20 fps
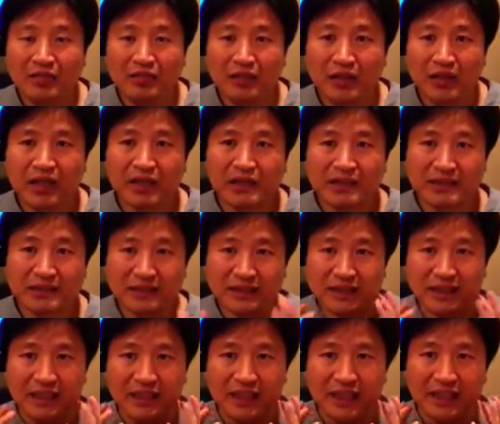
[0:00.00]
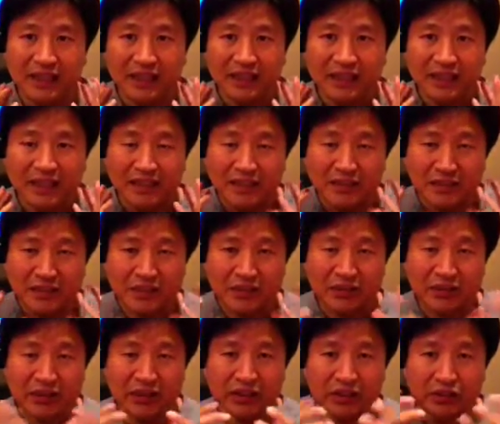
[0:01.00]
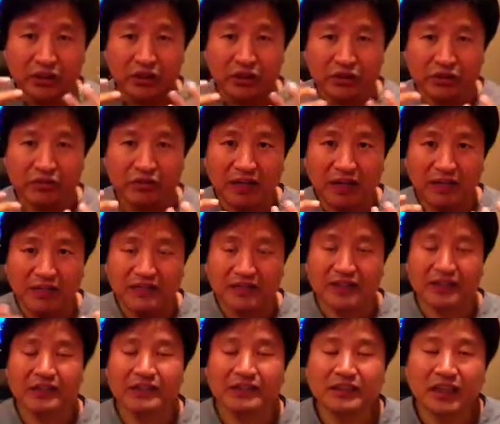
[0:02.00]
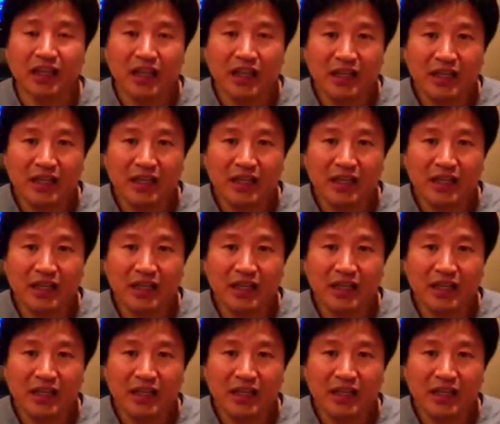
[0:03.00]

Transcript: because the skin tightening is occurring in all directions,